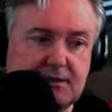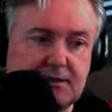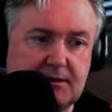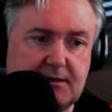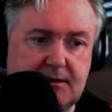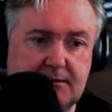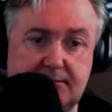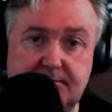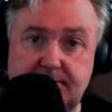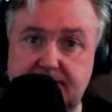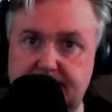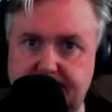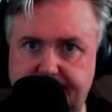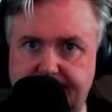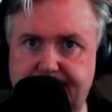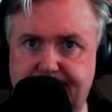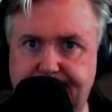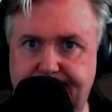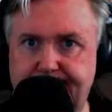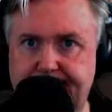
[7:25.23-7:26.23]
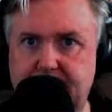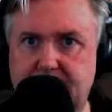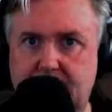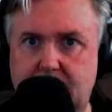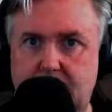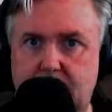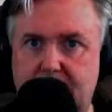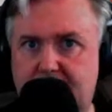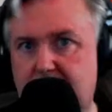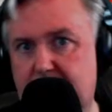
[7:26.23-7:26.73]
I
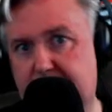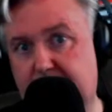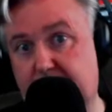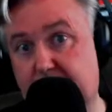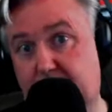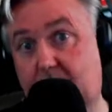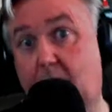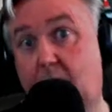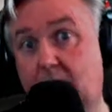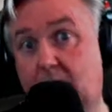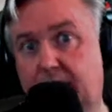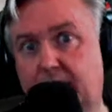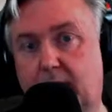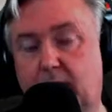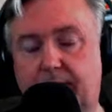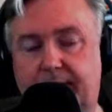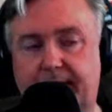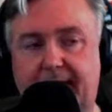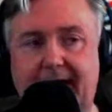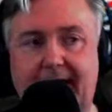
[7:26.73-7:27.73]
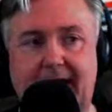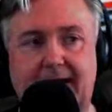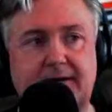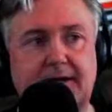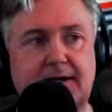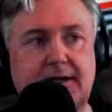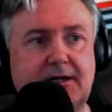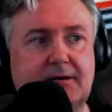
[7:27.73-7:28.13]
think we all know that